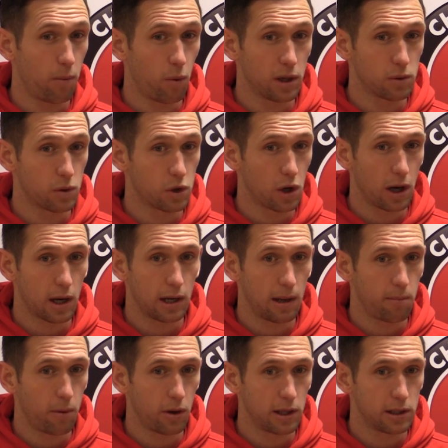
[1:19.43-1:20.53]
Boys were chucking
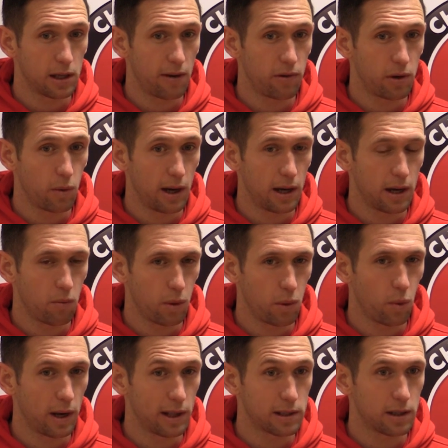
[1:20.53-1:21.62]
their bodies everywhere, and we
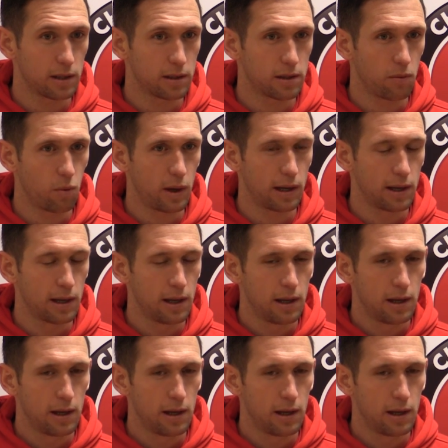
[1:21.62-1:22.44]
wanted to win.